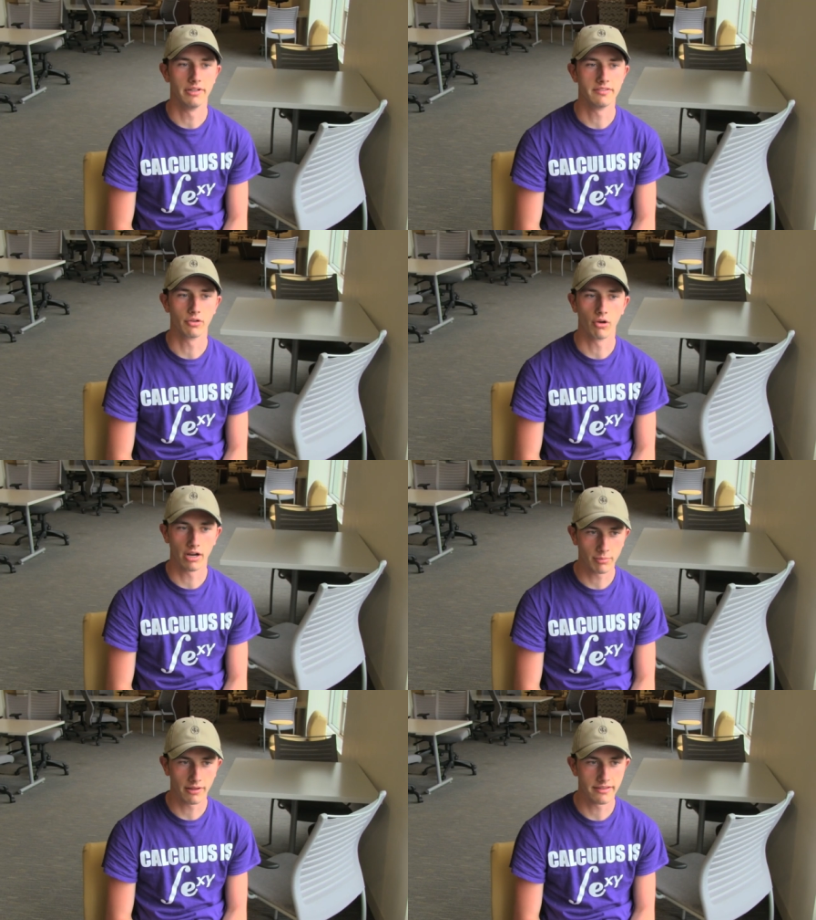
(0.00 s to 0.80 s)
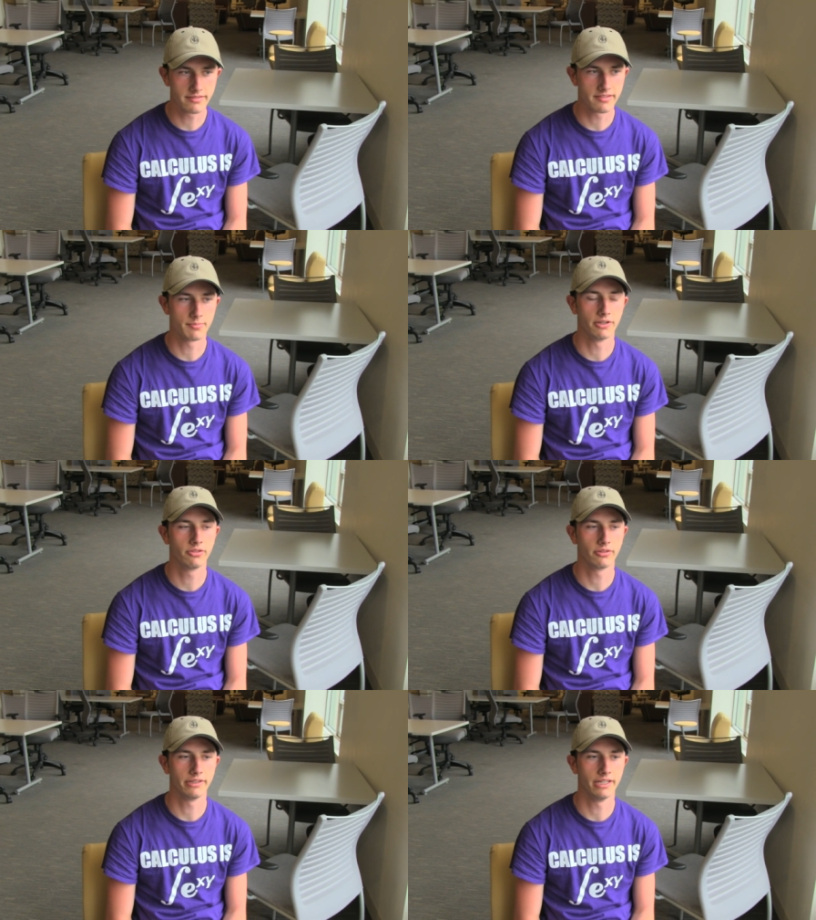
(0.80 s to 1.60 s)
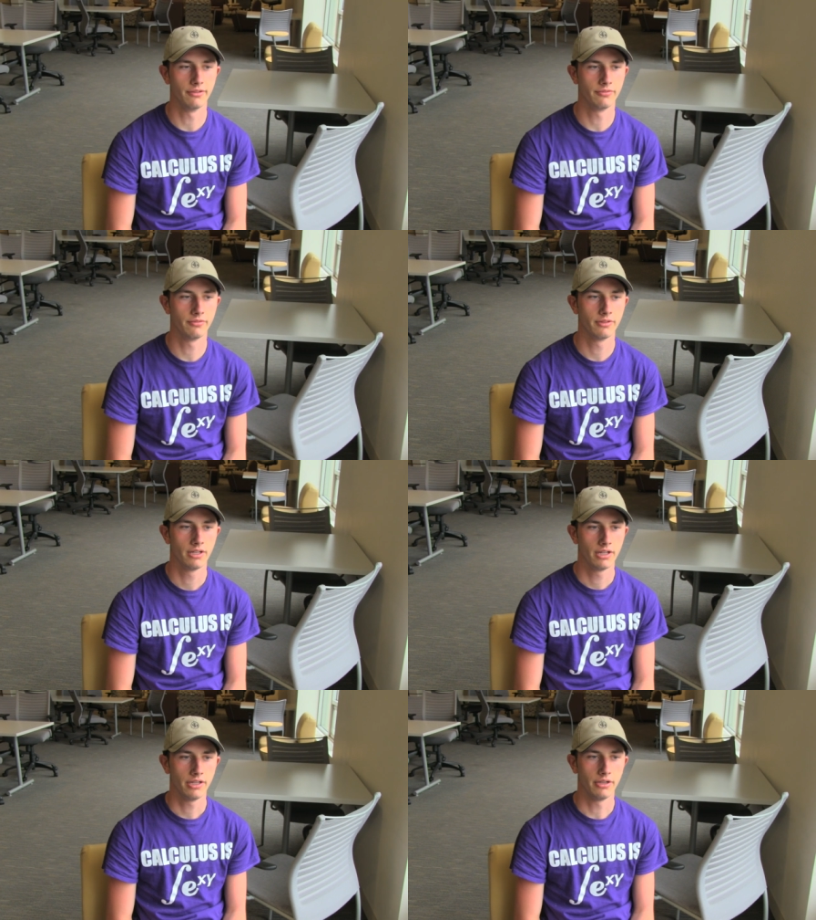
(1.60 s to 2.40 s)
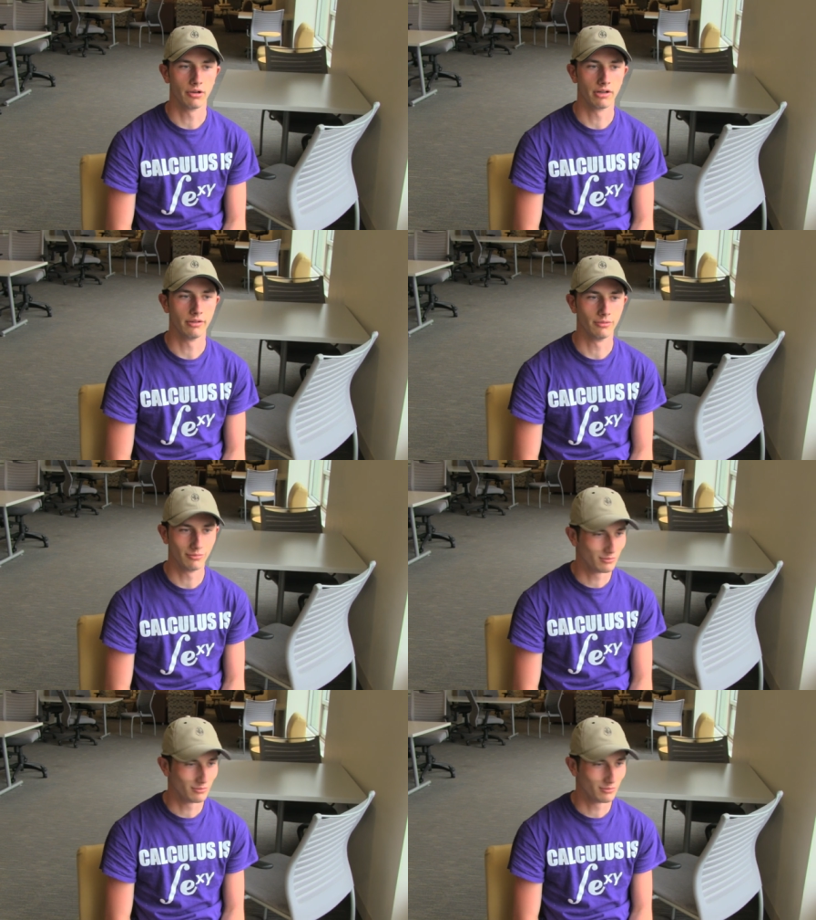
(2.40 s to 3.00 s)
It's a great place, especially if you're in